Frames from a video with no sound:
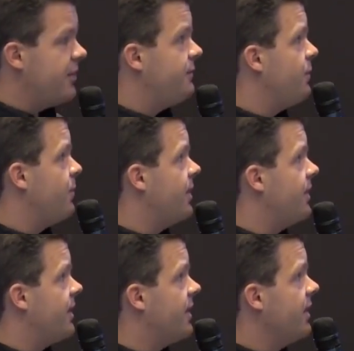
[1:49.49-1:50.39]
if you
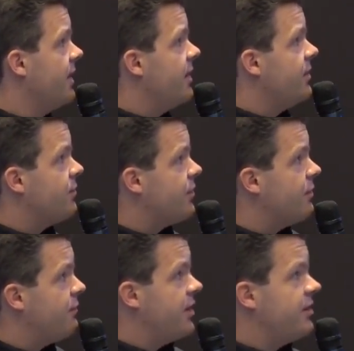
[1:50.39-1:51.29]
will, then you sort
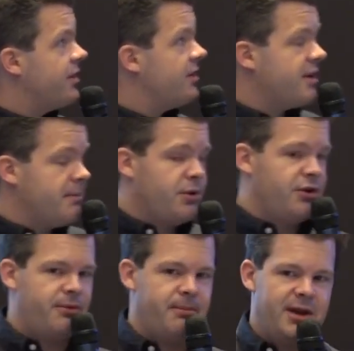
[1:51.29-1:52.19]
of reach at some
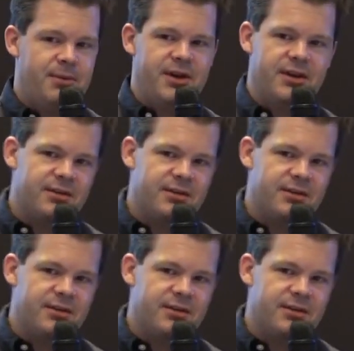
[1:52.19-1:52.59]
point maybe